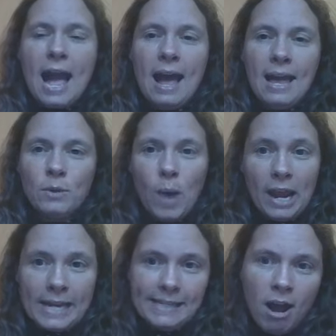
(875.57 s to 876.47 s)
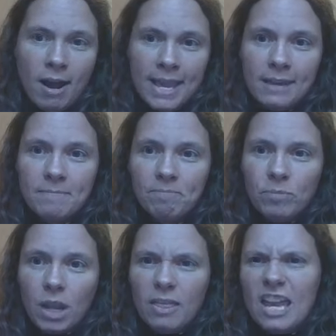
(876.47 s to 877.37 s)
And when I die,
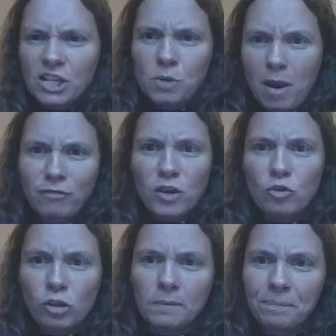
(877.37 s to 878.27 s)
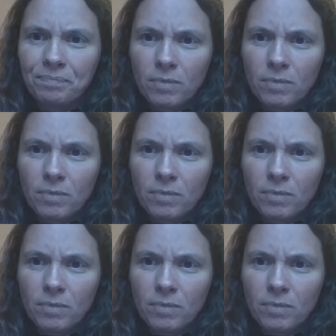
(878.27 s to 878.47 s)
they can do my funeral.